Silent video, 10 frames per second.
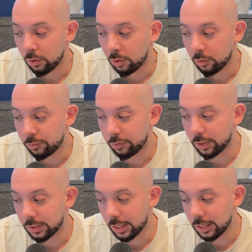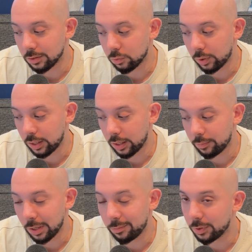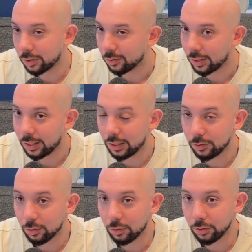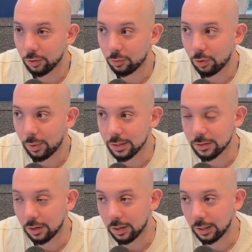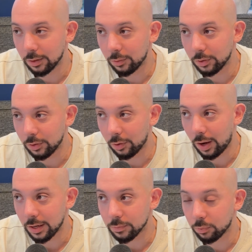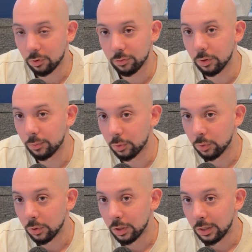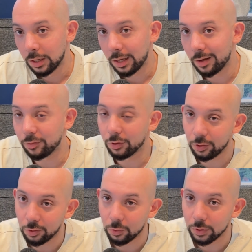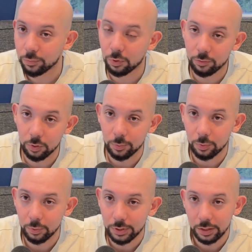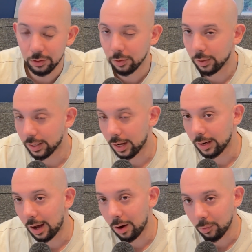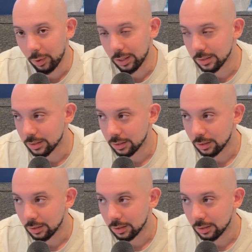for the days where maybe you're not hitting your ROAS target or you're not as profitable, if Google is profitable, then it kind of outweighs